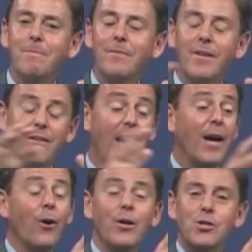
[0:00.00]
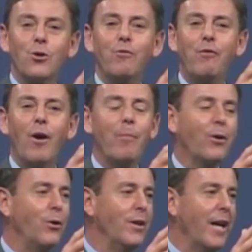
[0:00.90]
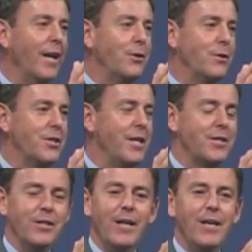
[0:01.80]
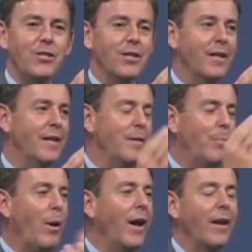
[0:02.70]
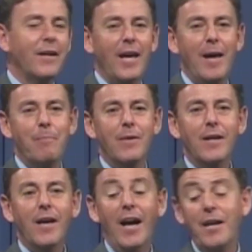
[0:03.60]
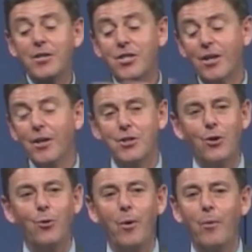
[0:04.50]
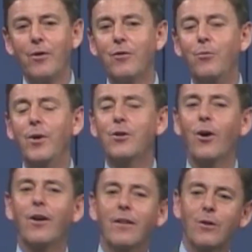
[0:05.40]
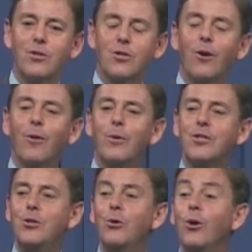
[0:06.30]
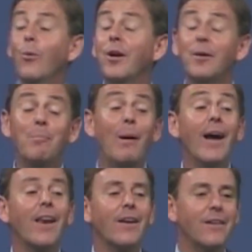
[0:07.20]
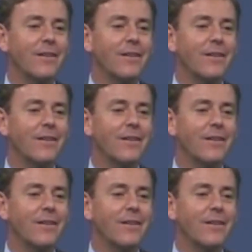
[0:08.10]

The guy got it so far but couldn't get it to his destination, and then the pilot came. And at Sunday school, we, were, we taught a little song, was, Do you want a pilot?